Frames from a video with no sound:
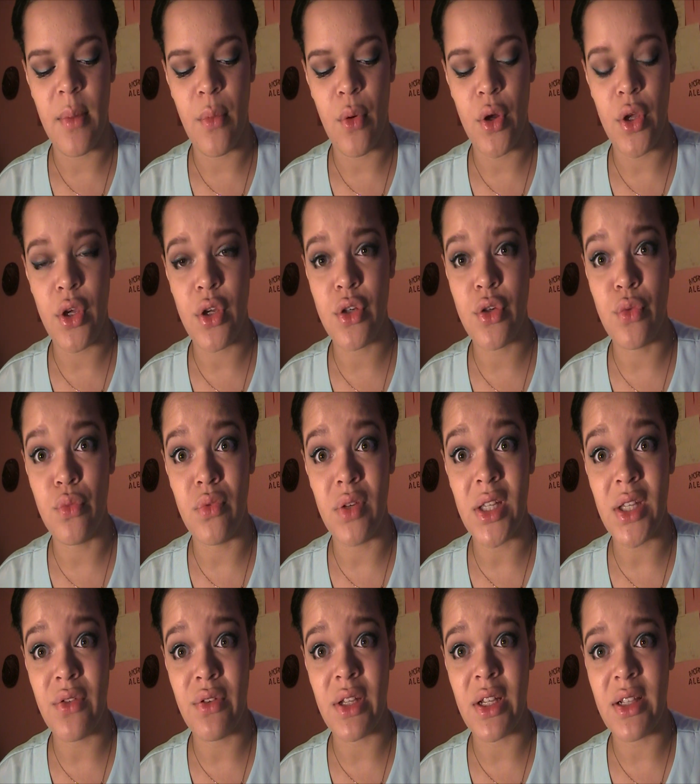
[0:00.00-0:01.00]
or you can do
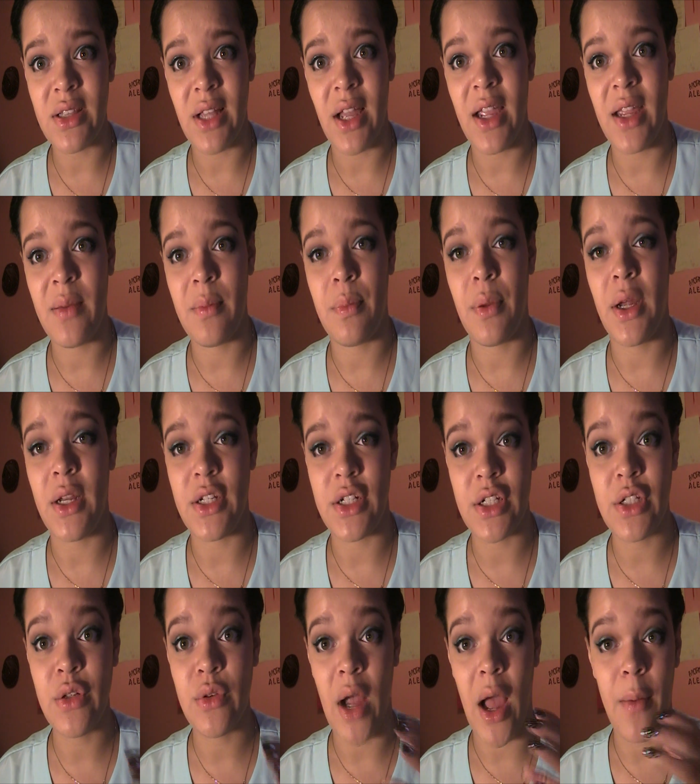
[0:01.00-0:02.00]
really, really light by
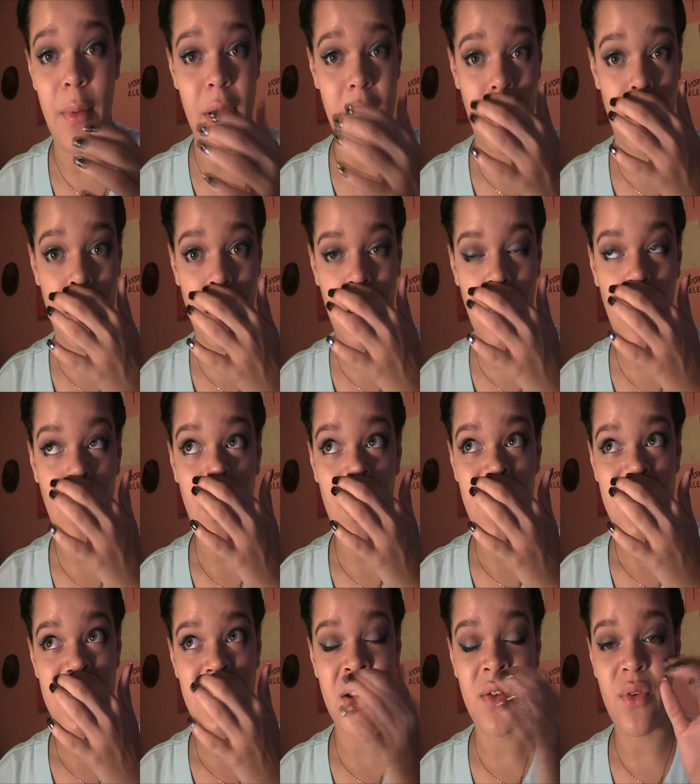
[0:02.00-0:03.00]
just grabbing
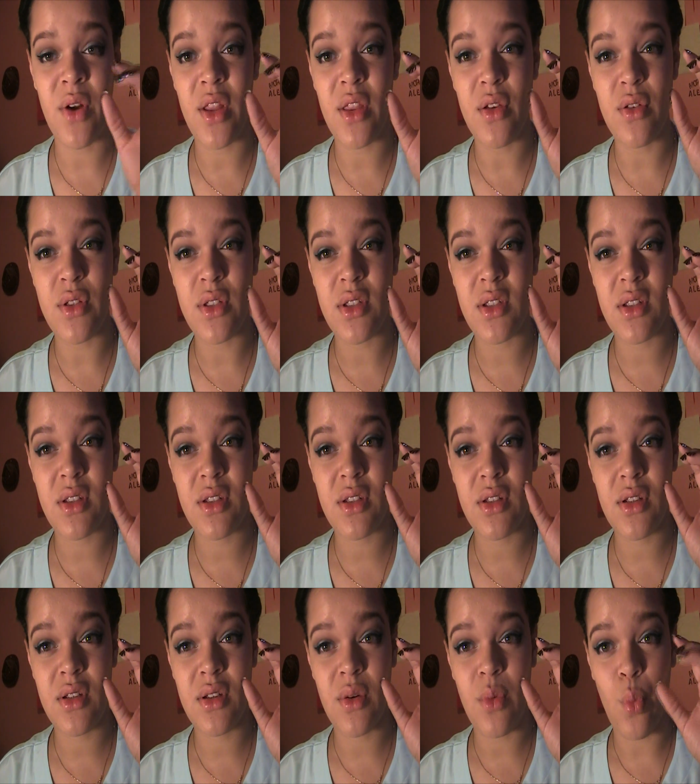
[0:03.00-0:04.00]
sort of one of those
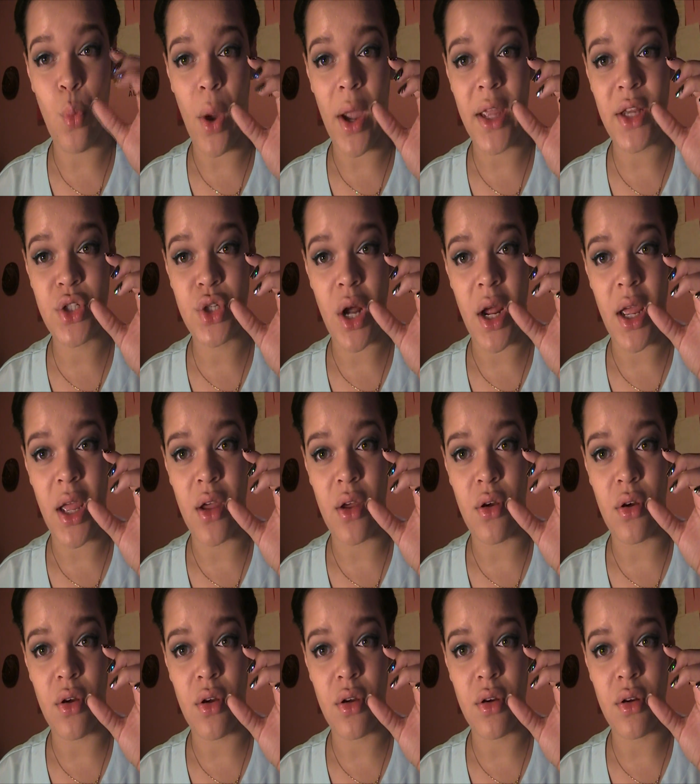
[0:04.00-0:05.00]
white
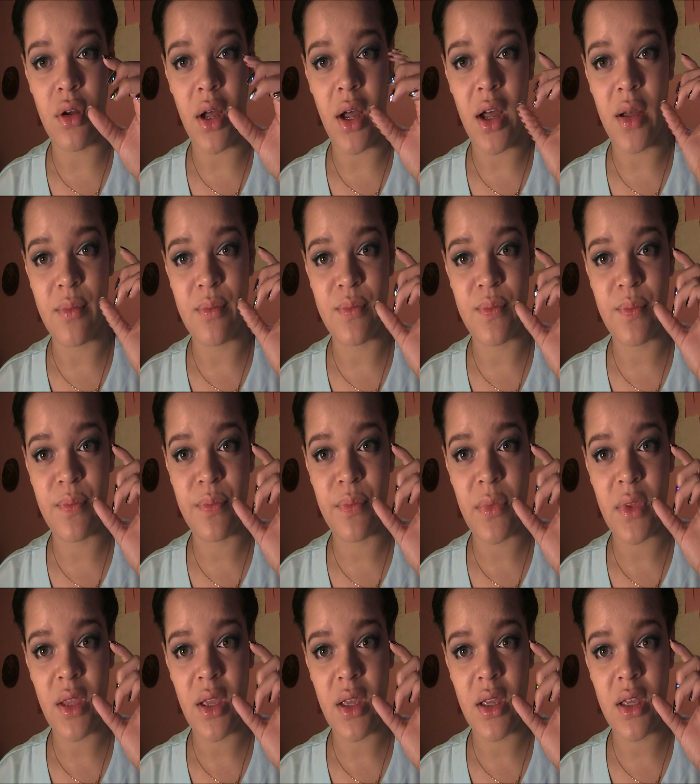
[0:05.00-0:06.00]
triangle
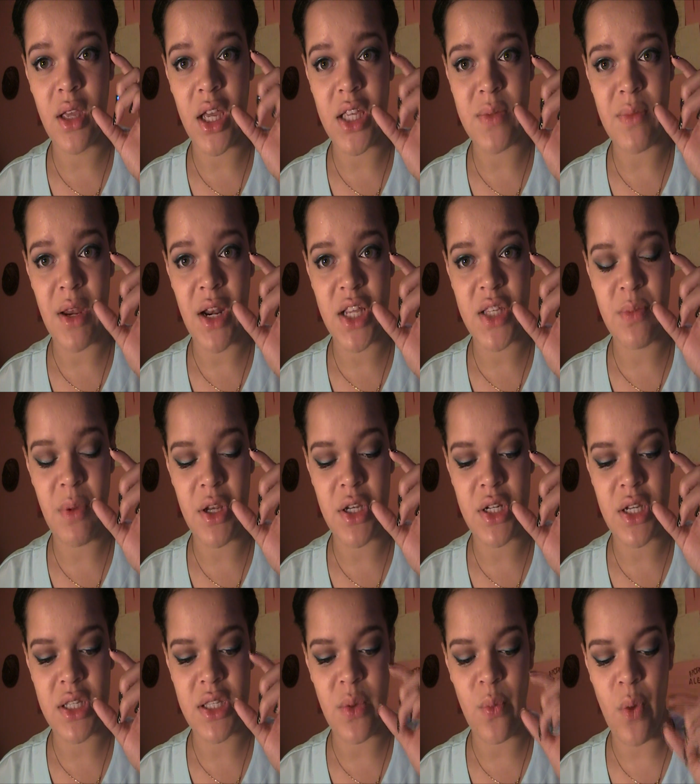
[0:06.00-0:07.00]
cosmetic
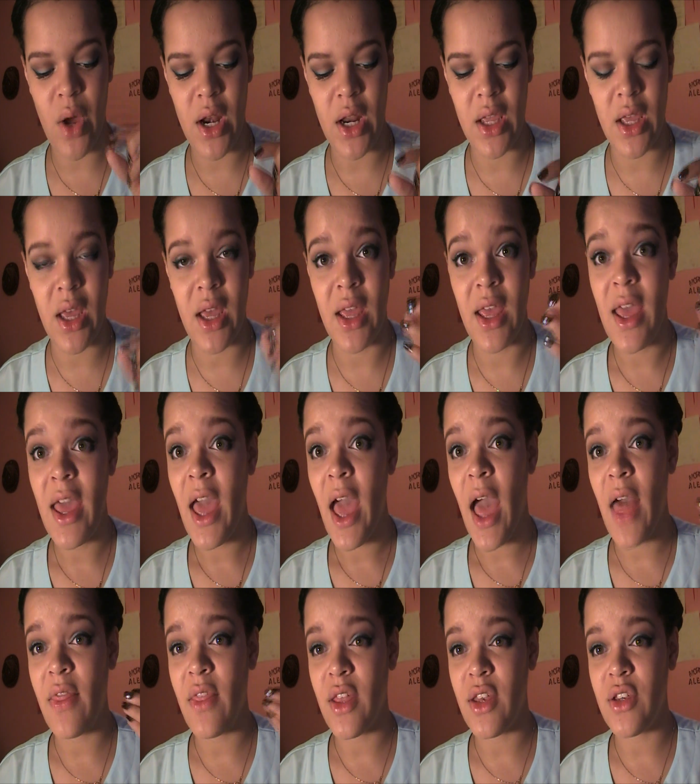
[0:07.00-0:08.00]
sponges and wetting it,
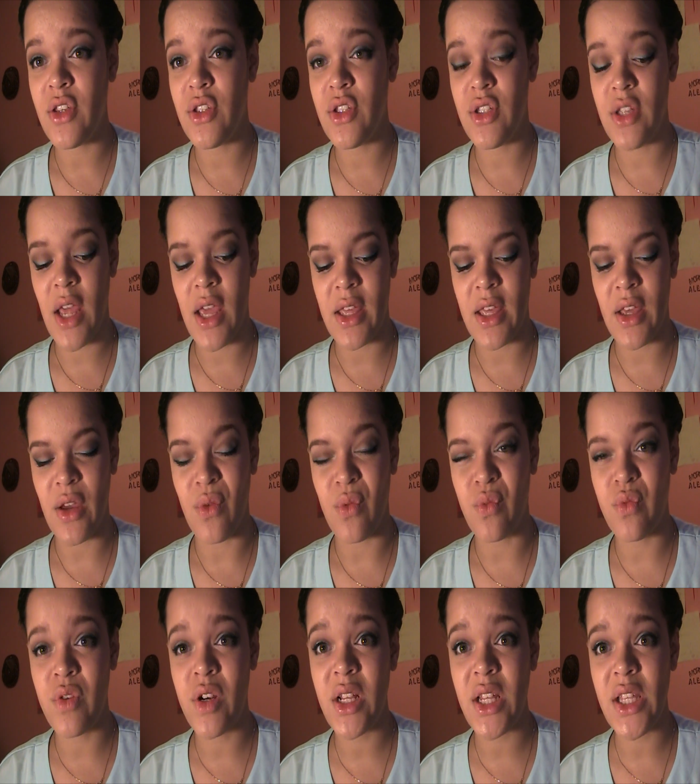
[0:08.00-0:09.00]
and then taking a
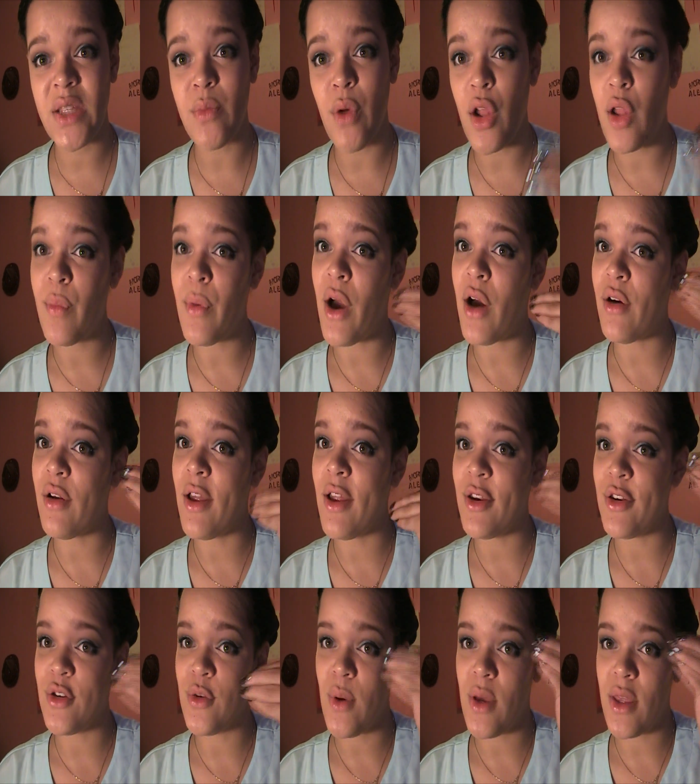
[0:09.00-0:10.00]
really small amount
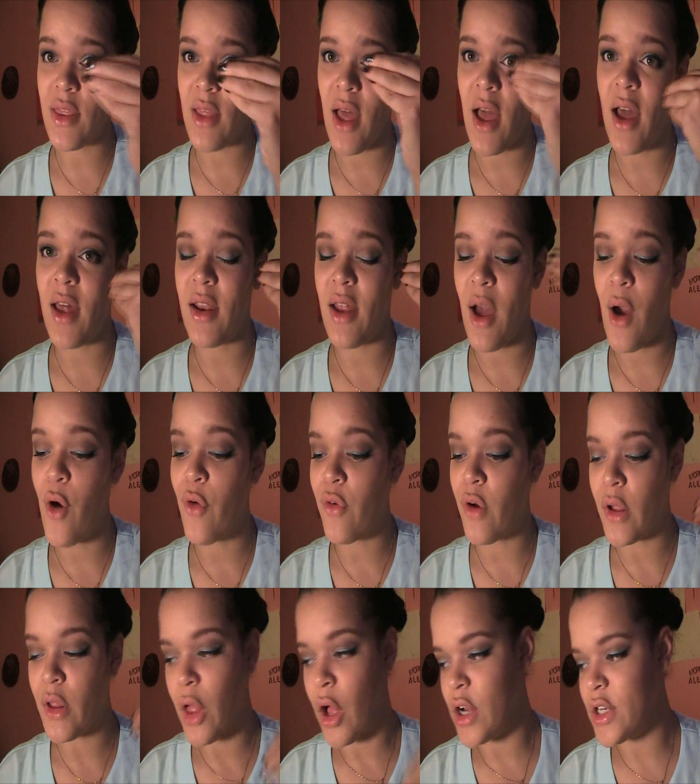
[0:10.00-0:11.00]
and doing that over
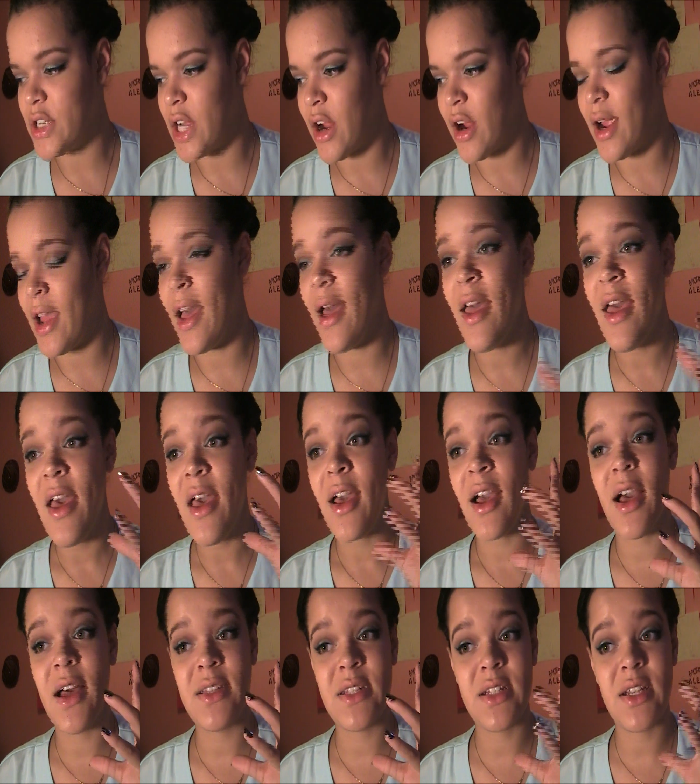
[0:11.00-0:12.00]
a large area,
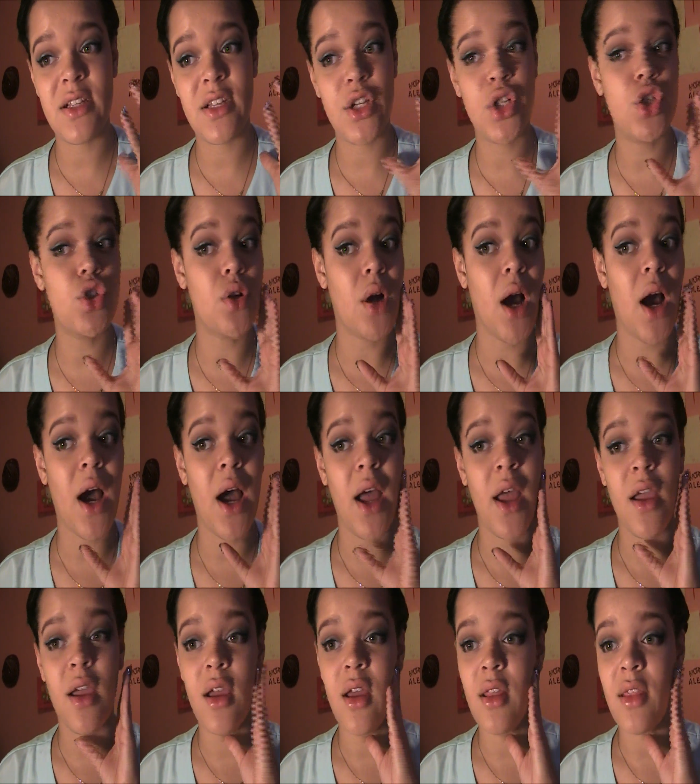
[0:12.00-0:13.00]
because it doesn't
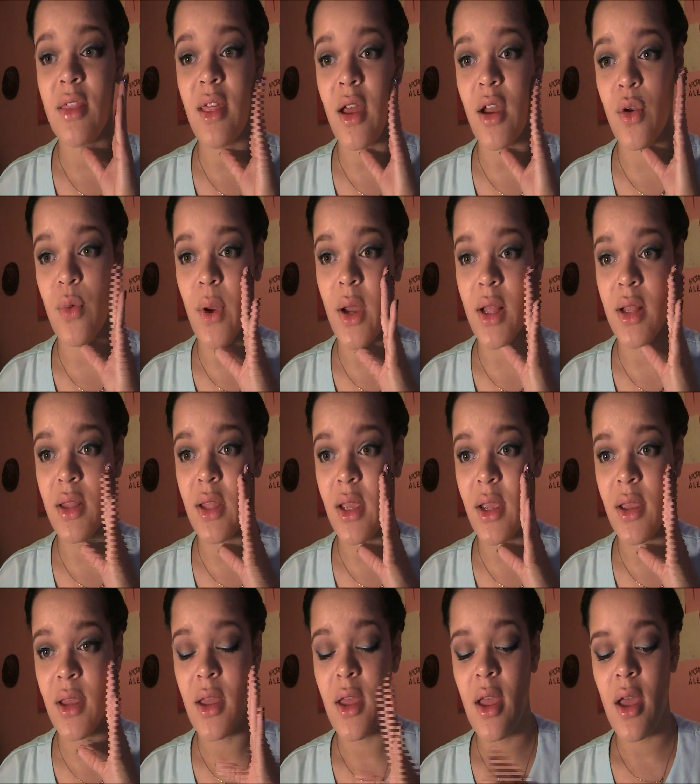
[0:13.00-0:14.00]
dry that quickly.